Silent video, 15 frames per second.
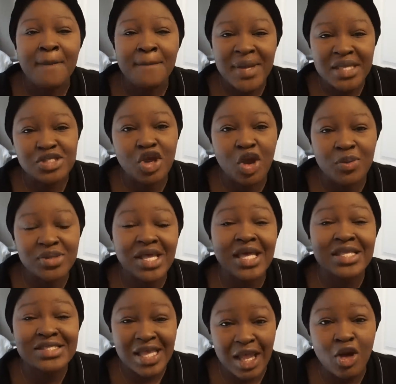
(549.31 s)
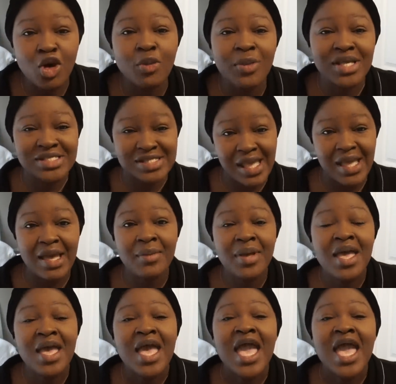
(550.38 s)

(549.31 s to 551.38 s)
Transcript: midterm was, like, a take-home exam,